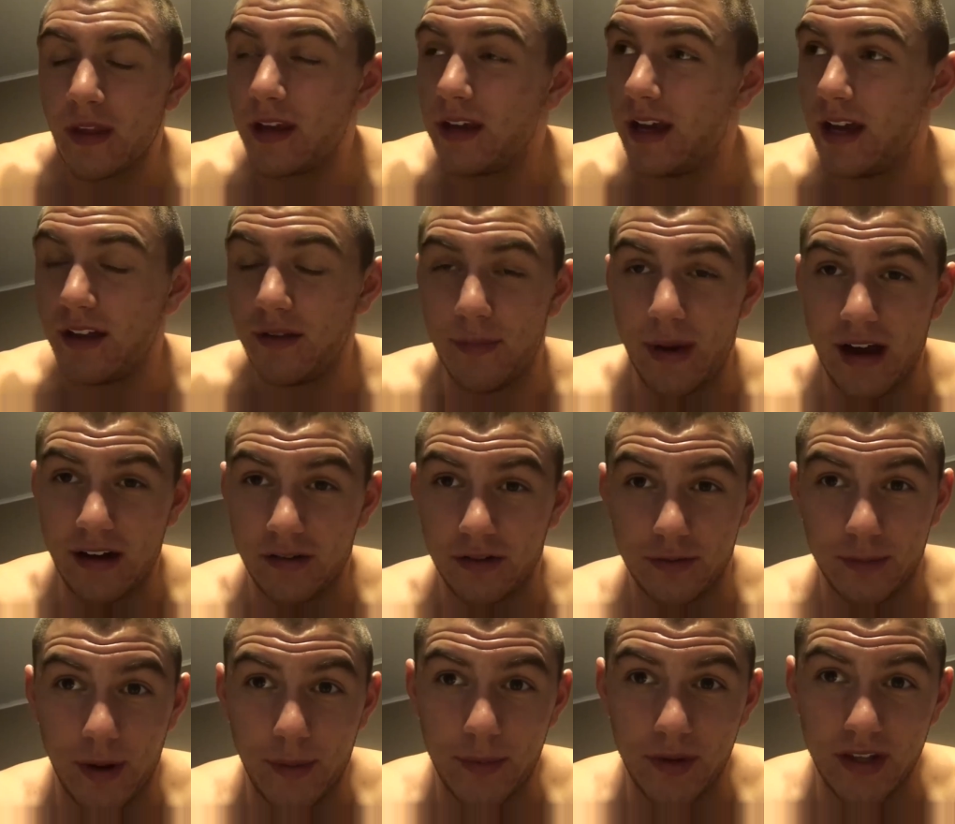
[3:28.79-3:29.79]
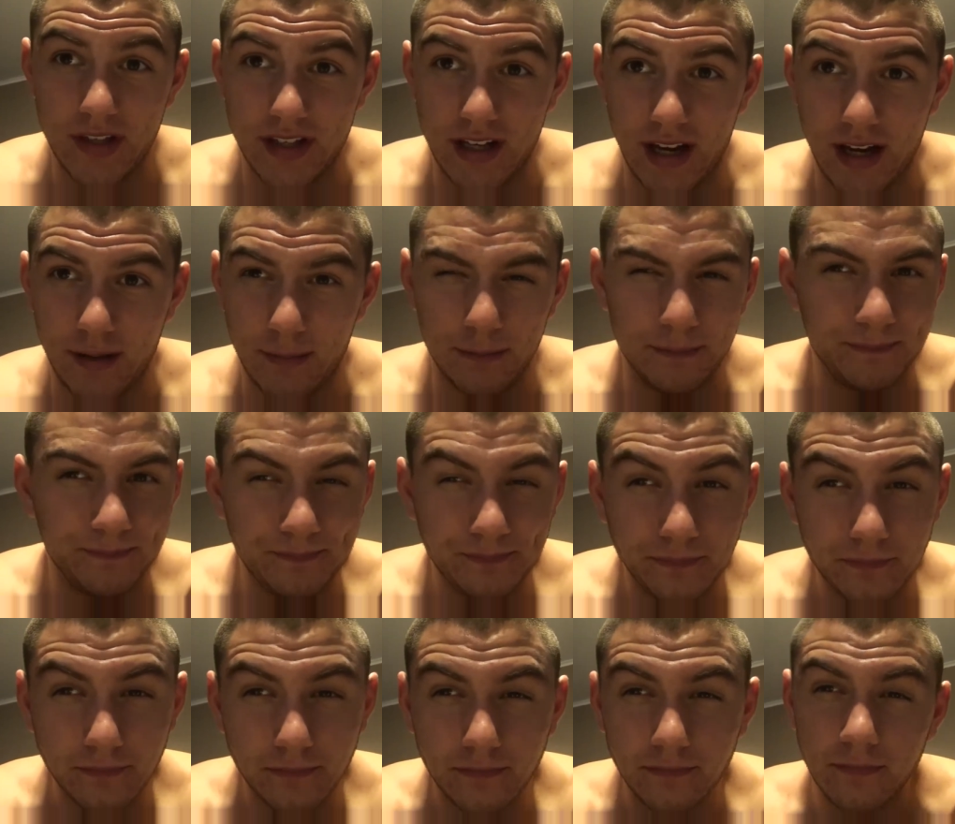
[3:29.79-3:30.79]
Yeah, the macros might be the same,
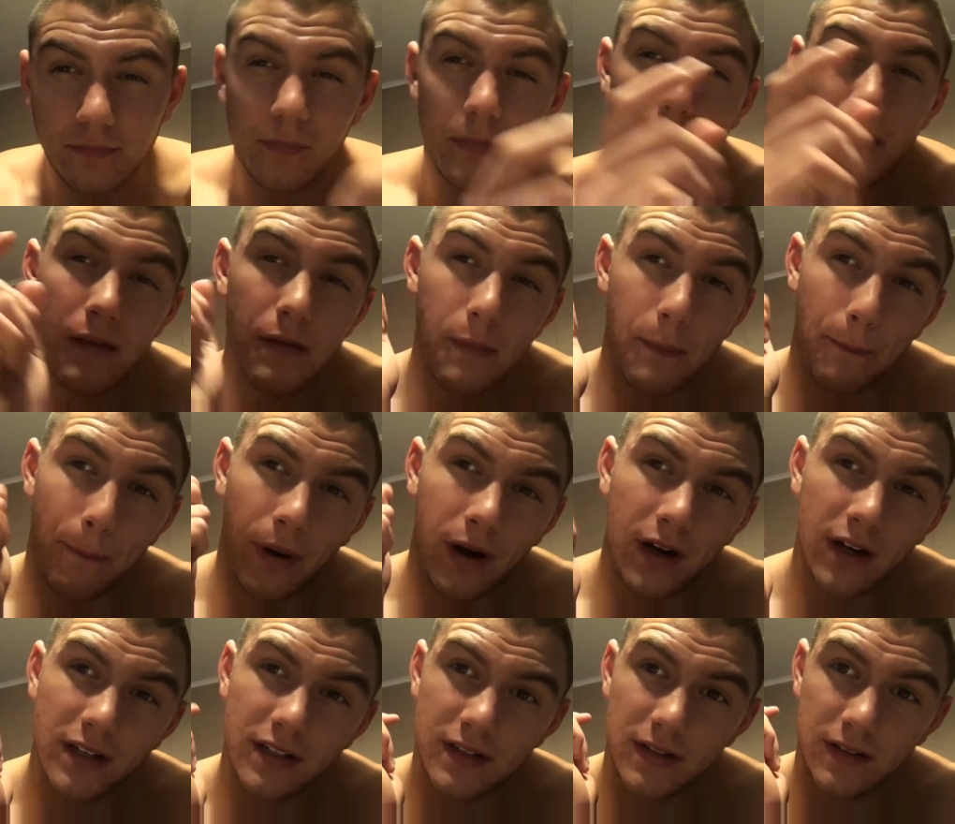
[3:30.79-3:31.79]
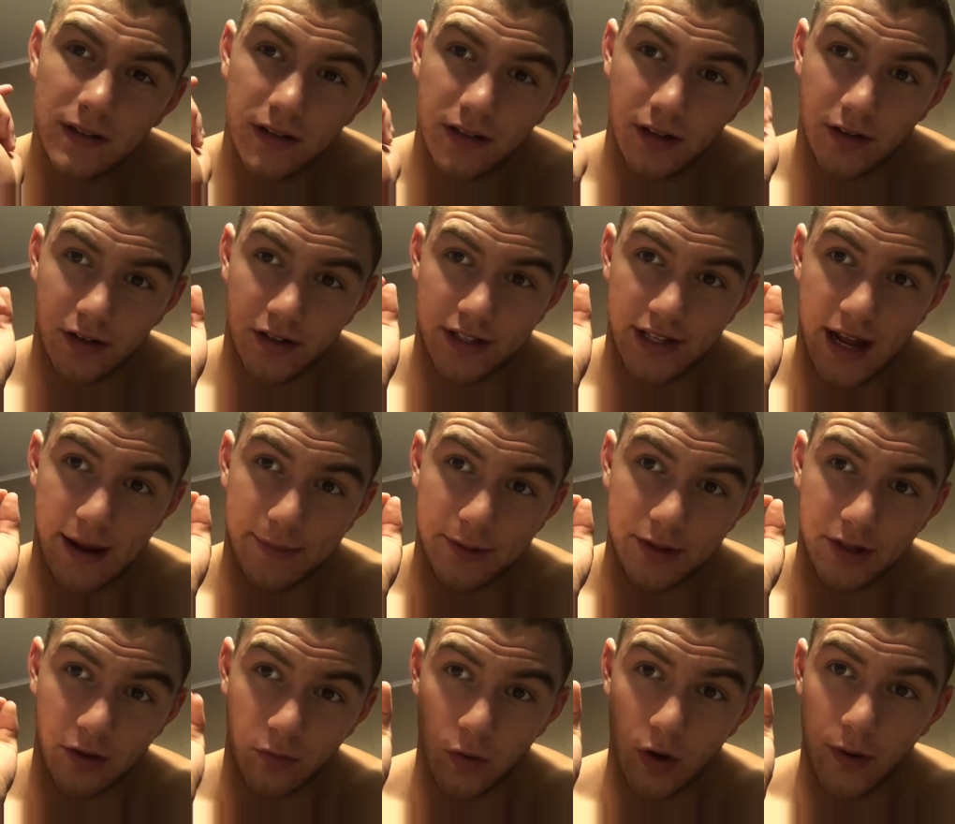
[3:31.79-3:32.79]
but you're
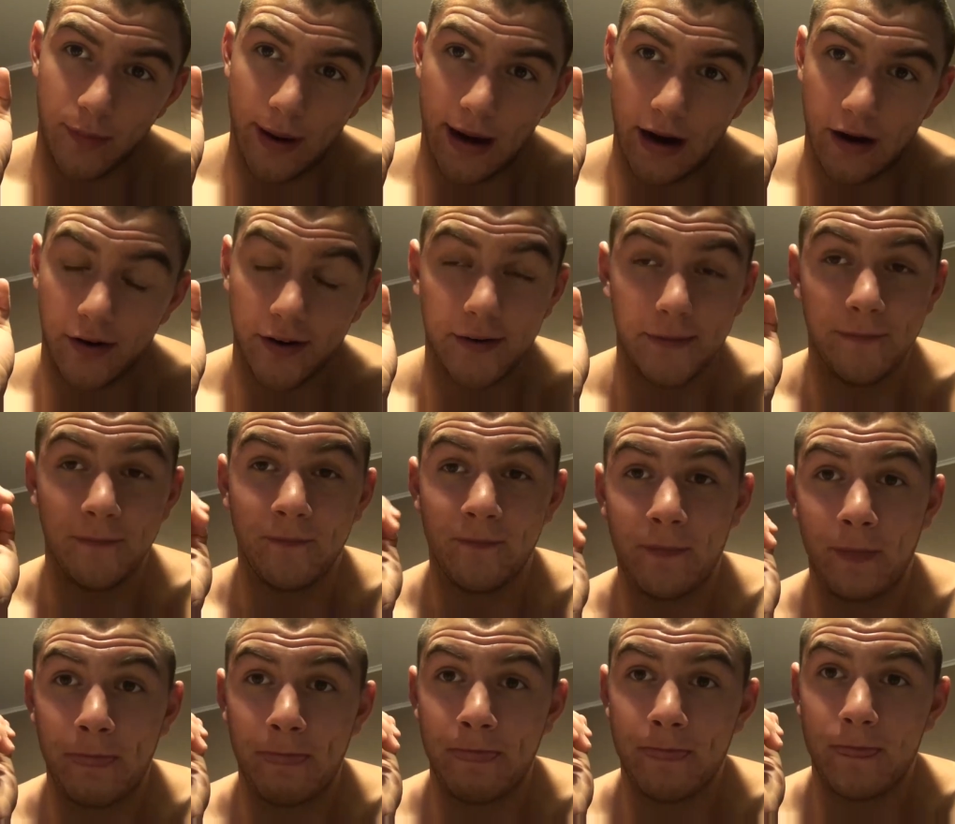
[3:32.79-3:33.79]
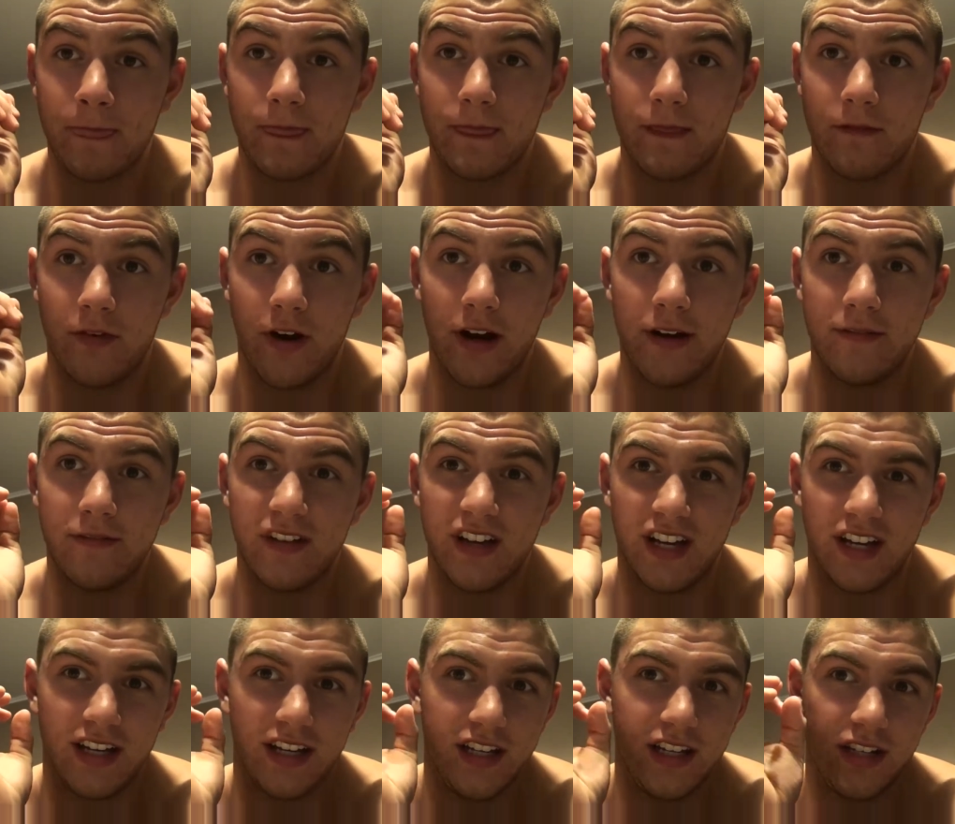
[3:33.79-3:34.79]
establishing willpower, right?
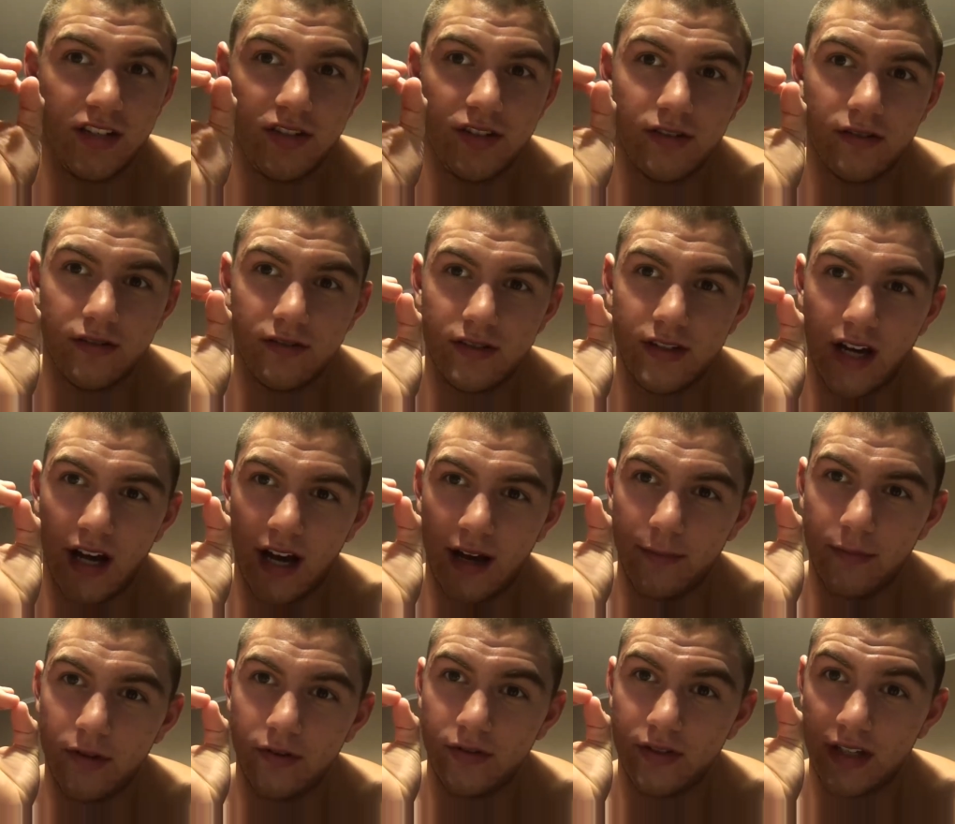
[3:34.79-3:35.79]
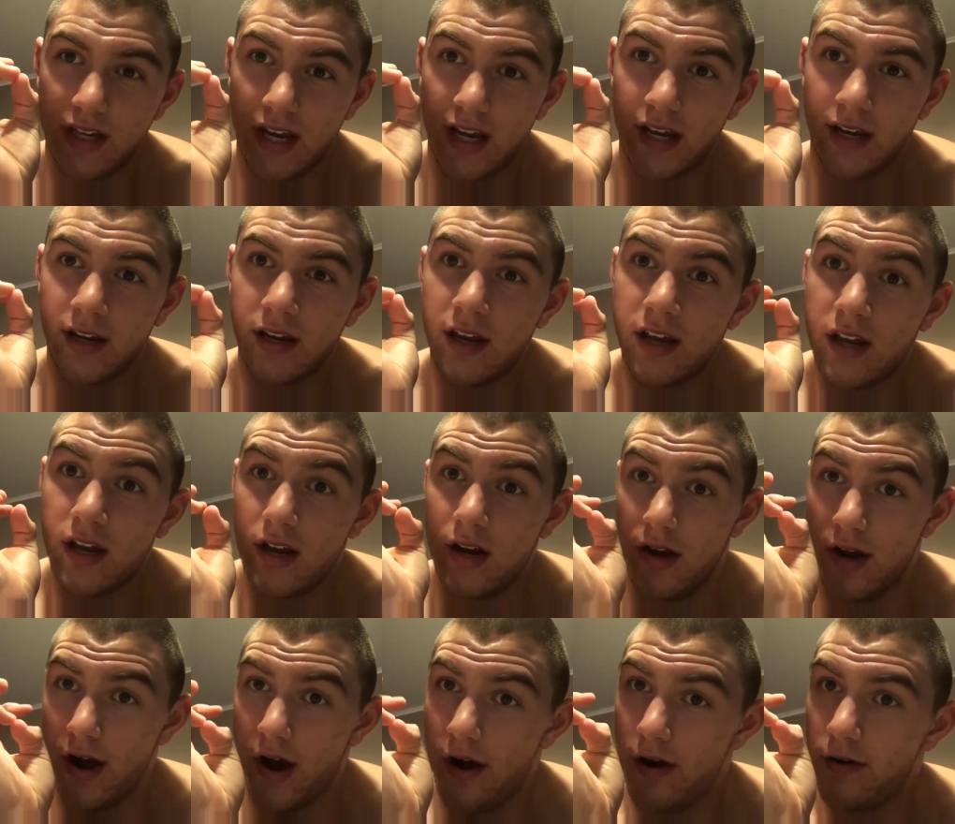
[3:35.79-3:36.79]
And each time you say
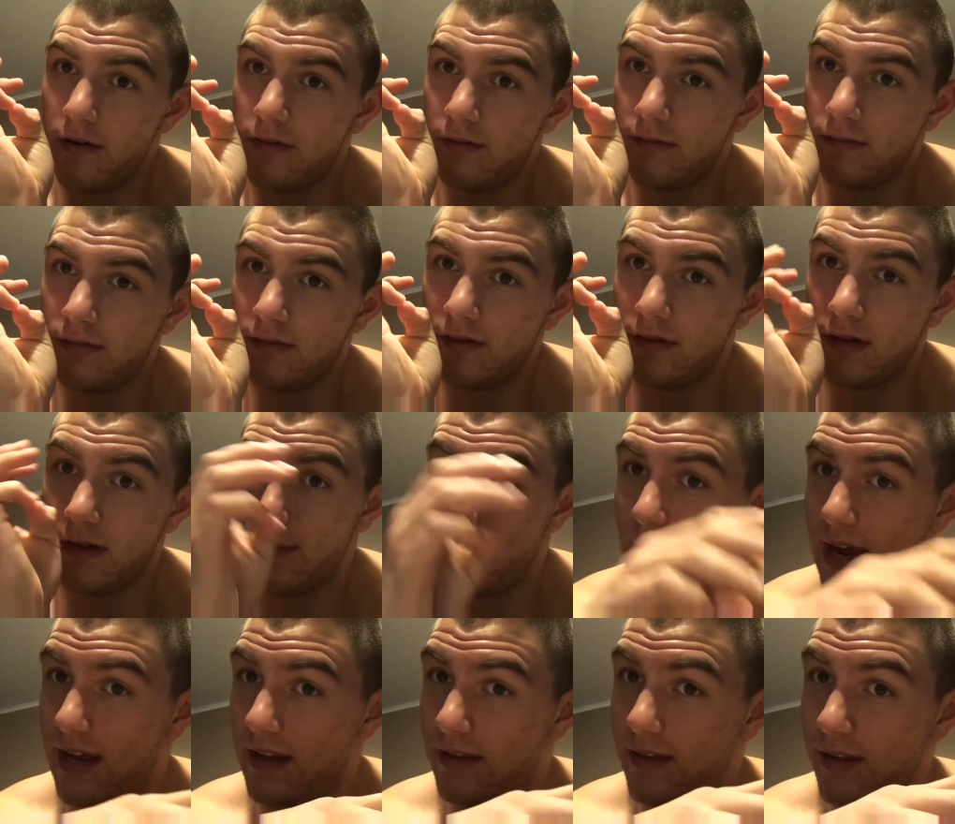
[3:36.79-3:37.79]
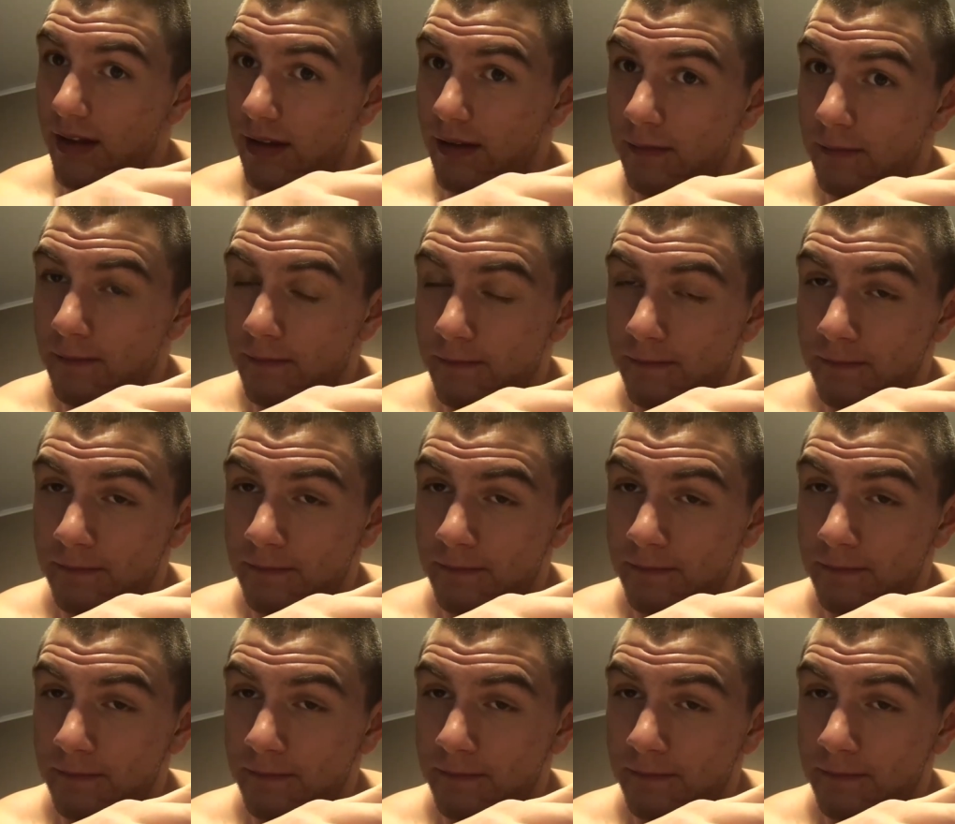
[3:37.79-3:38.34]
no to the bad thing,